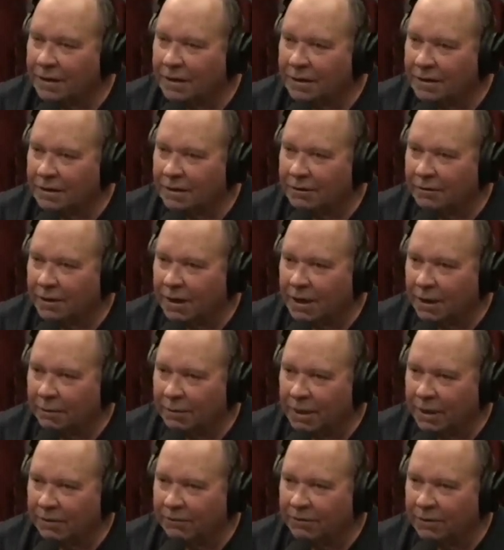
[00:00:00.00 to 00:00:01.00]
So then we got a
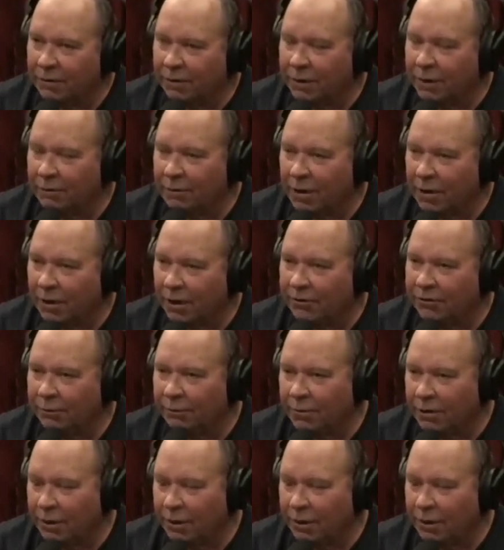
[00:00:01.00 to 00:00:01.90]
big floating barge and put